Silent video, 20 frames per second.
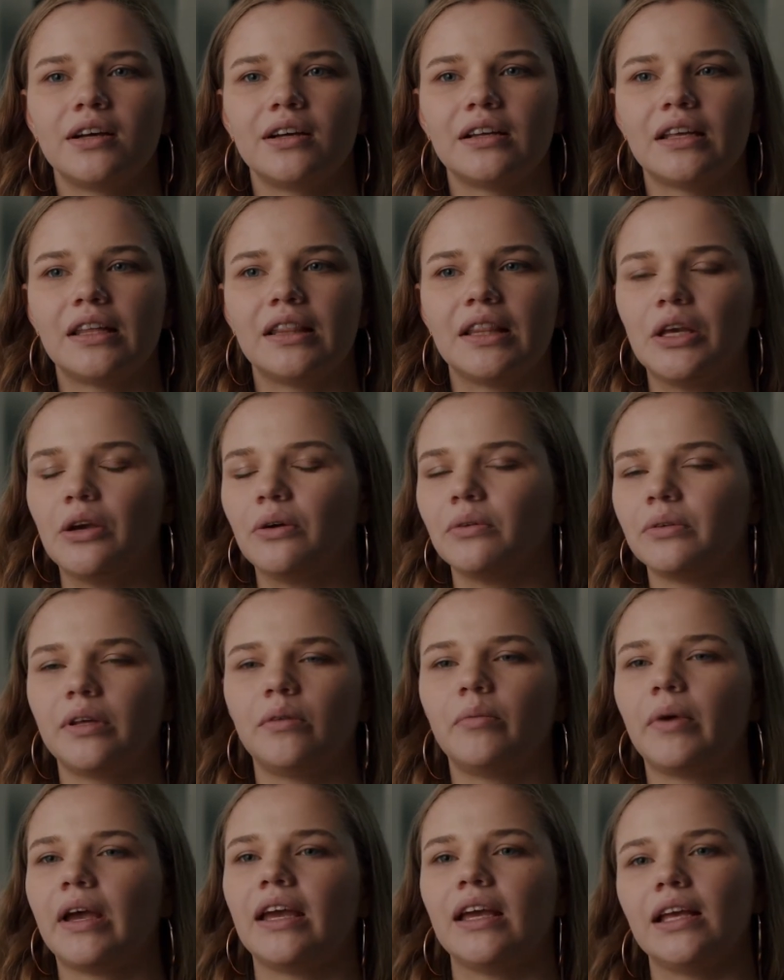And the only
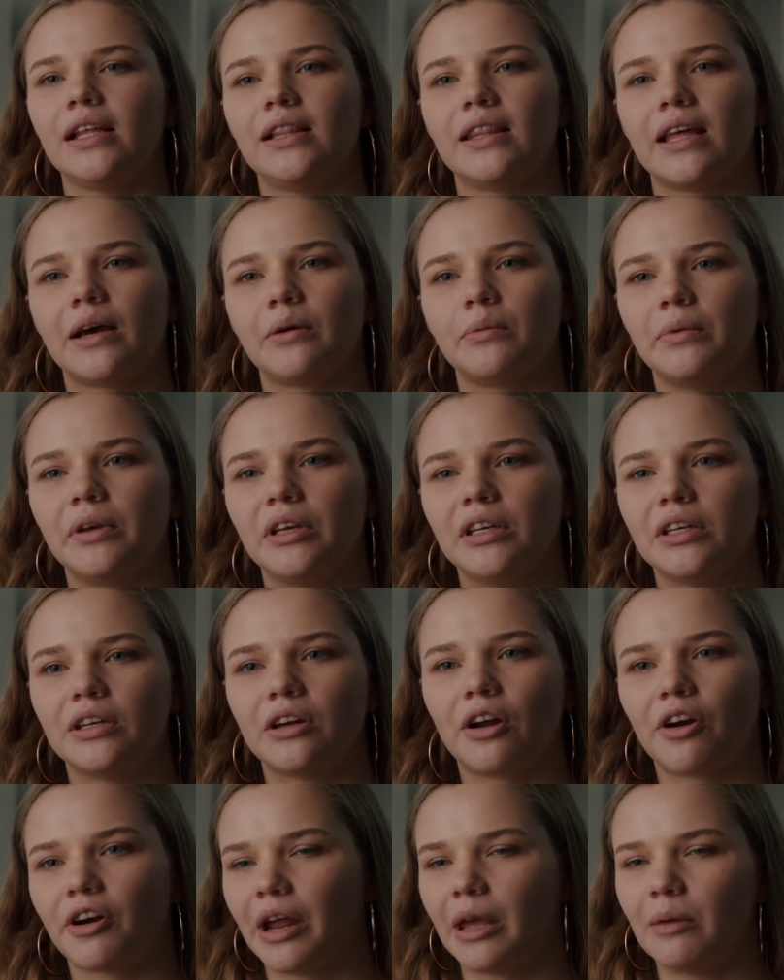way that we
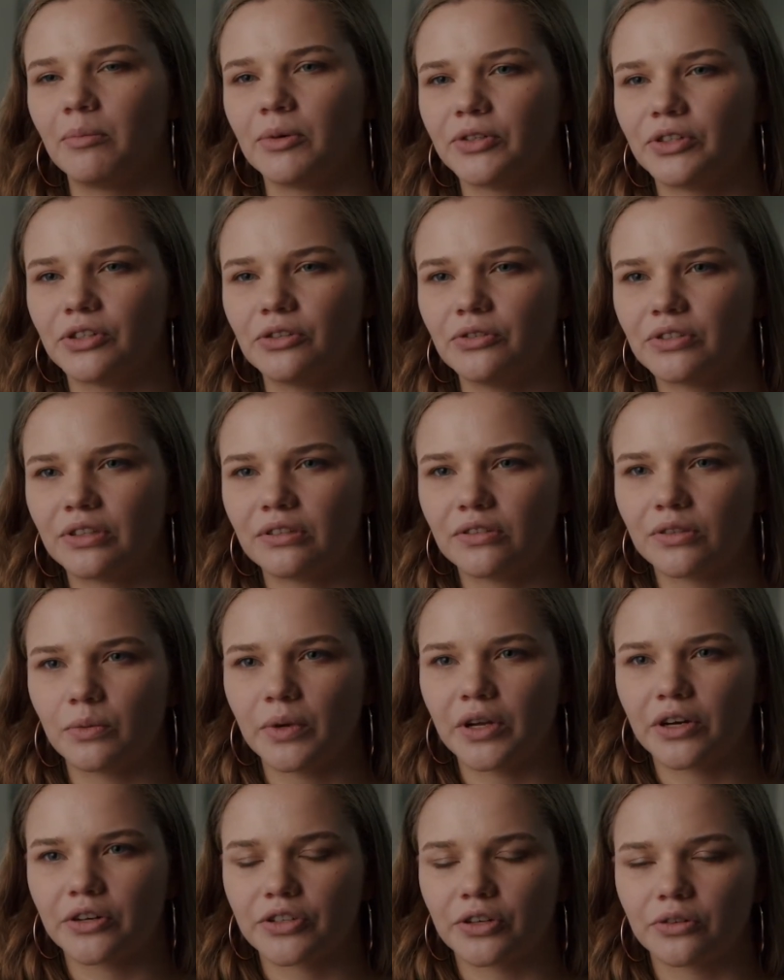are able to, since
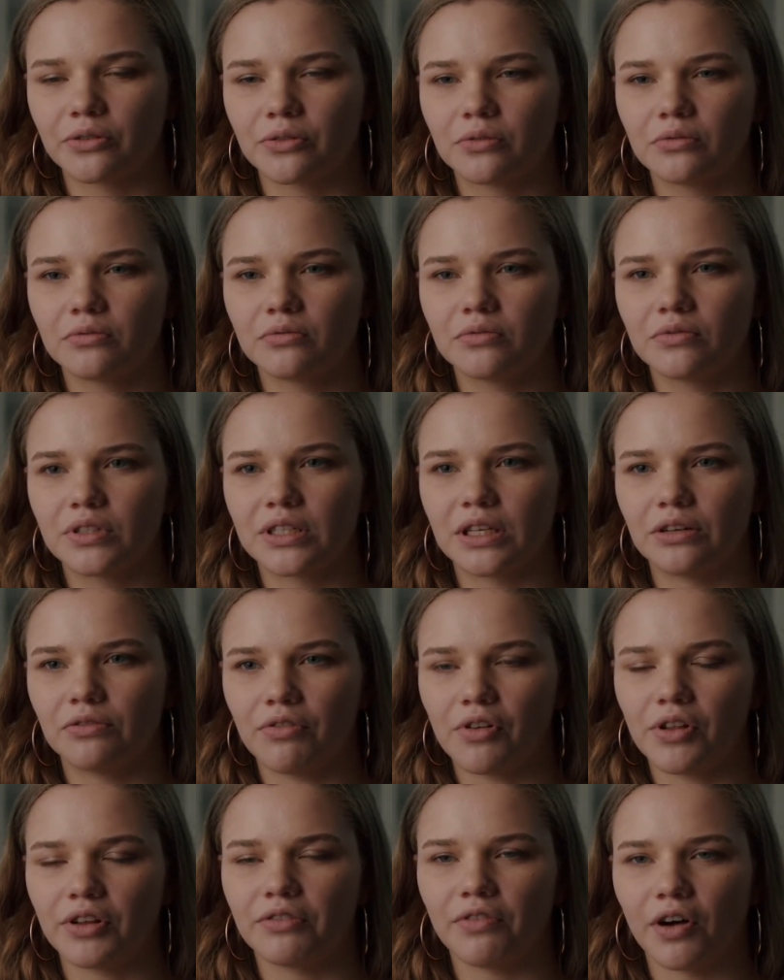we are so
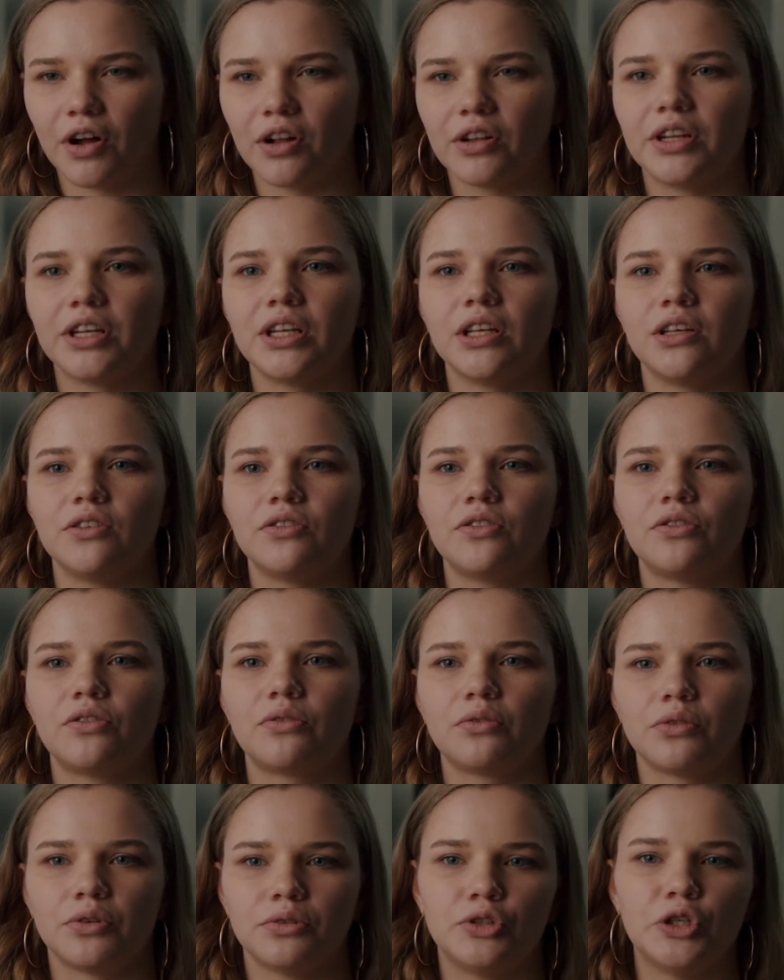sinful and fallen, is
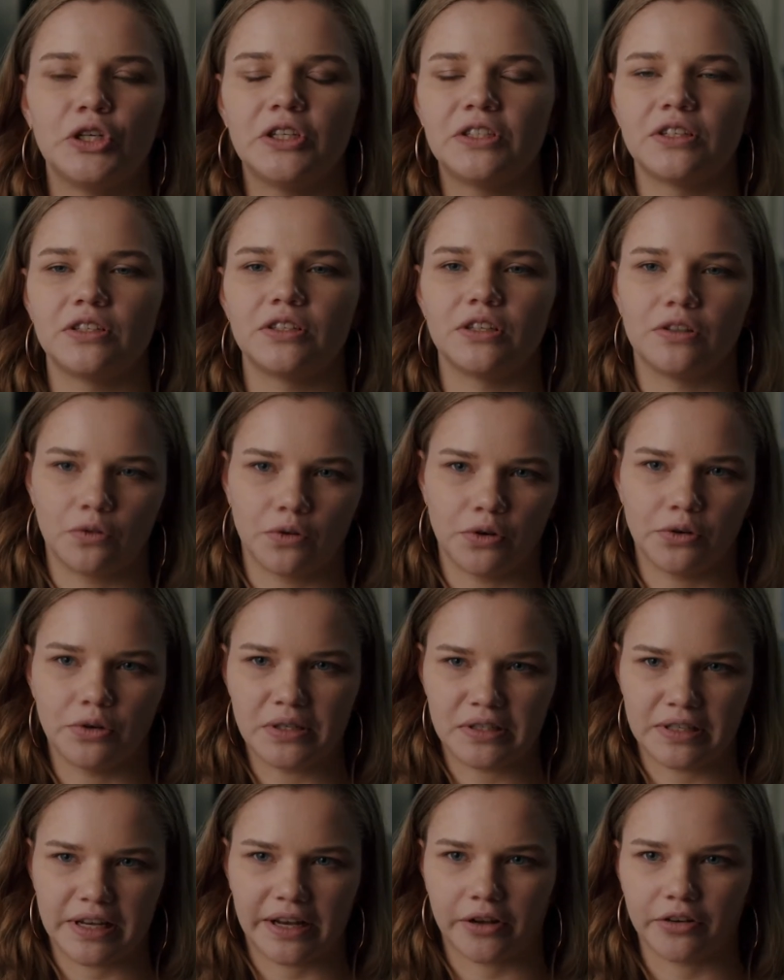through Jesus and through
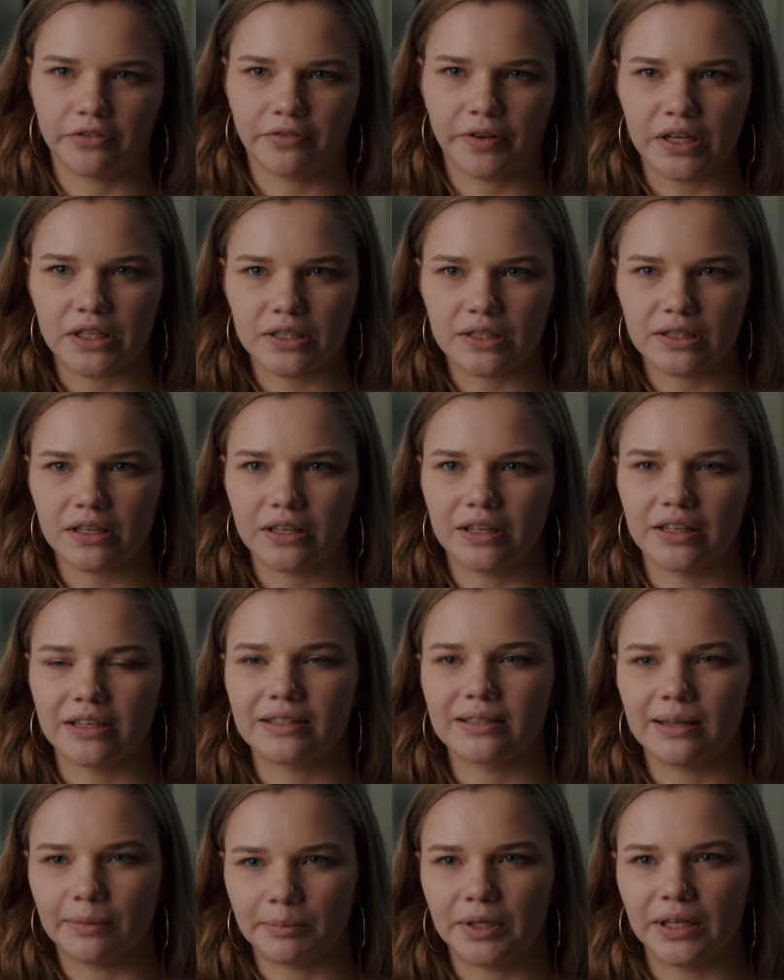his sacrifice and
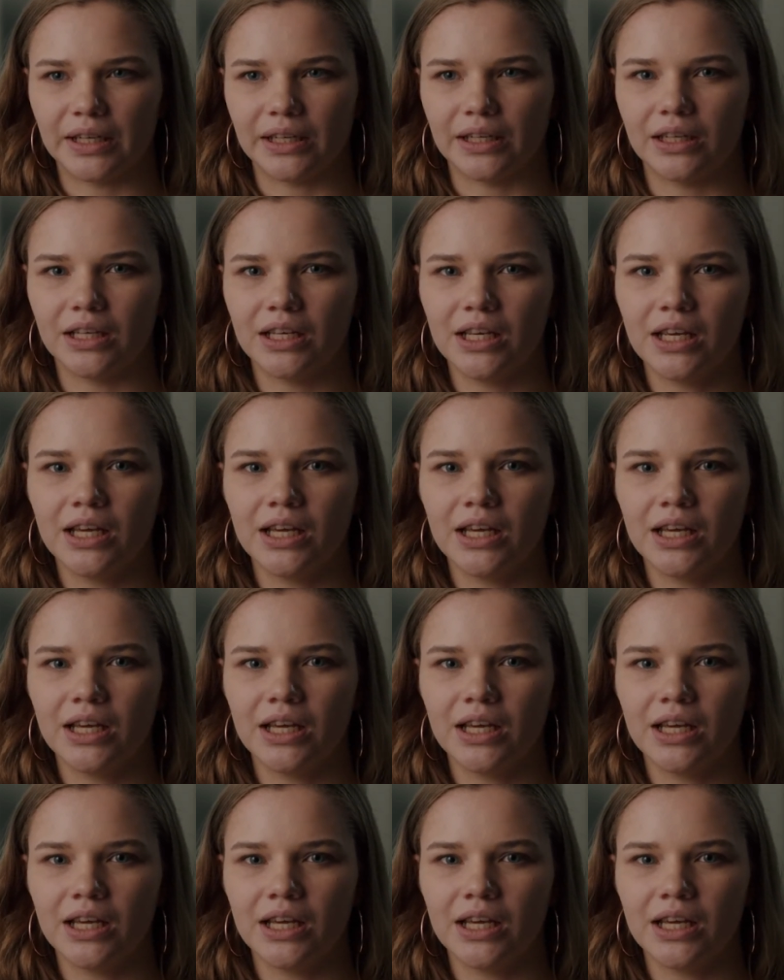accepting